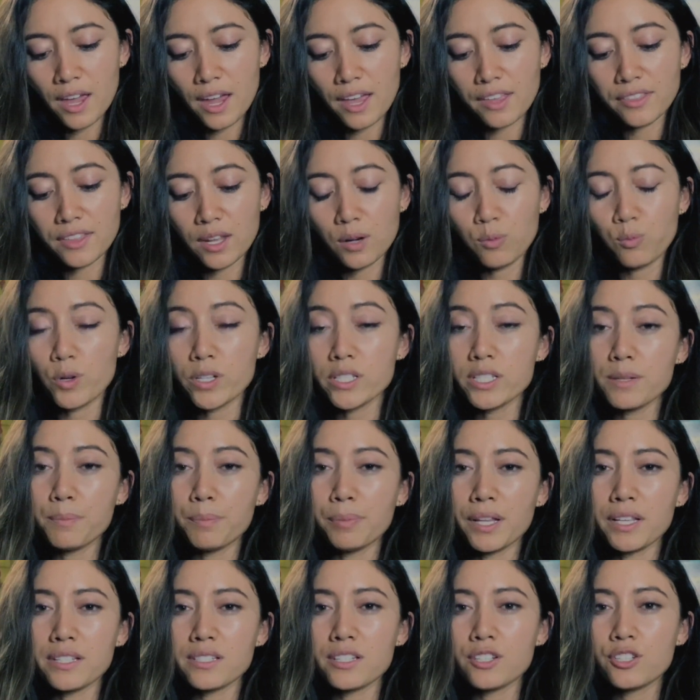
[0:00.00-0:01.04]
And then once it
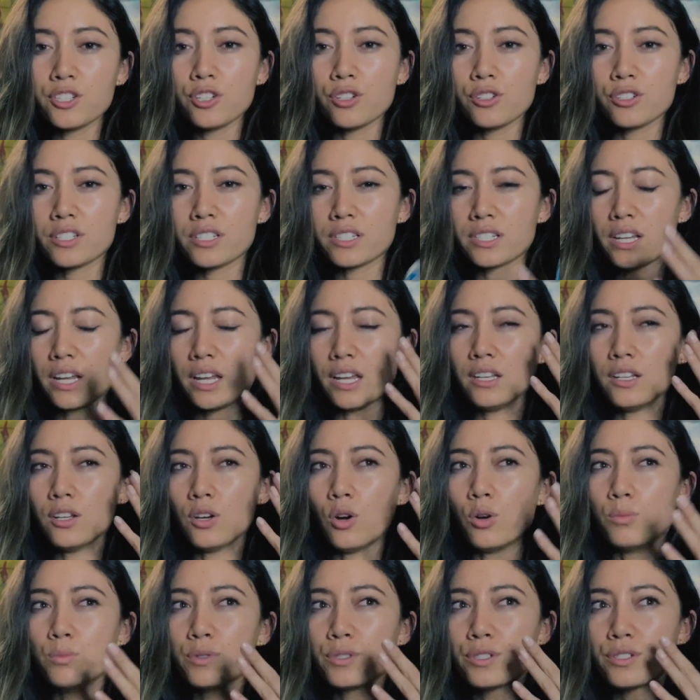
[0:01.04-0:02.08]
blends into your skin, it
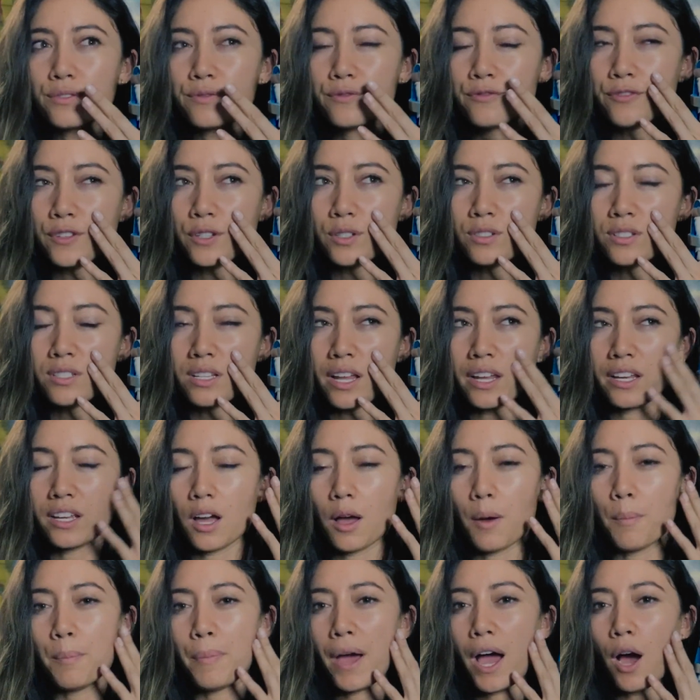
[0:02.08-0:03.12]
almost feels
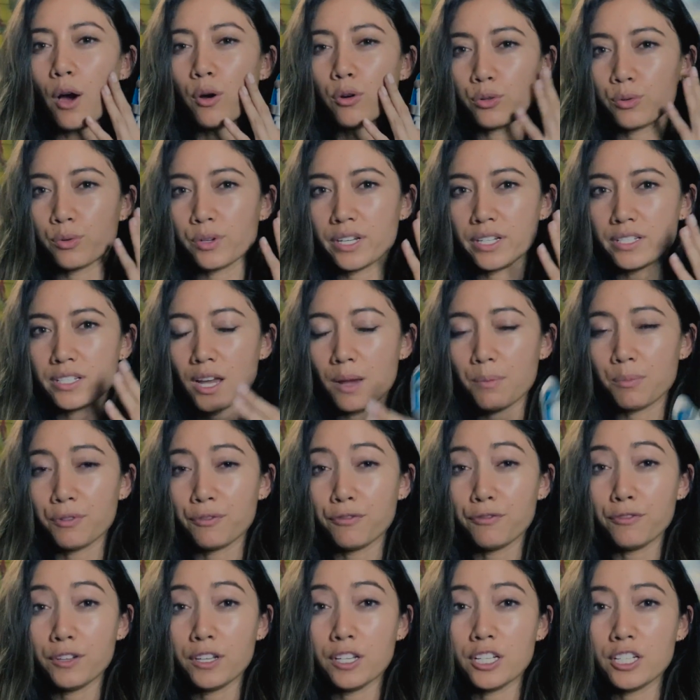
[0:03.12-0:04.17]
like a powdery type
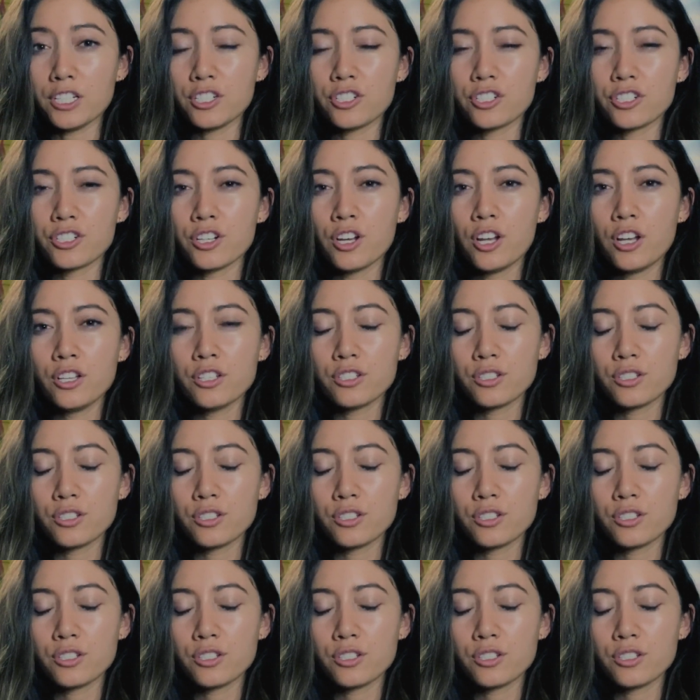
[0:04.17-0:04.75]
of finish.